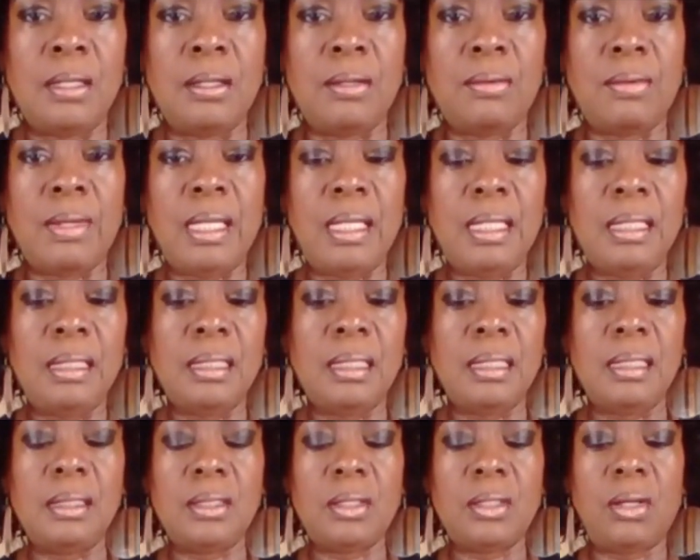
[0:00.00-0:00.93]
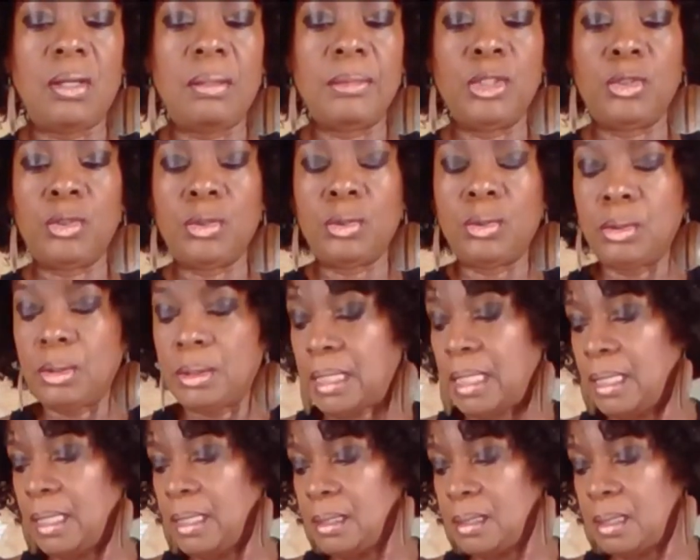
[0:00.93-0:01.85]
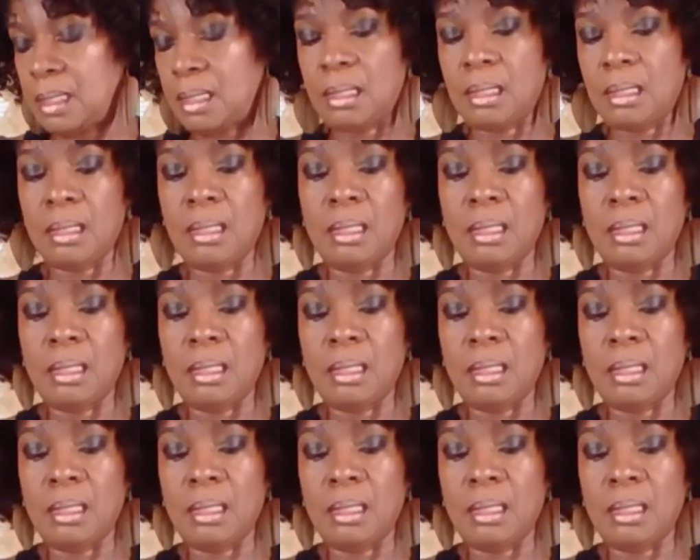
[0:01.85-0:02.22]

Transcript: right? These are medjool dates,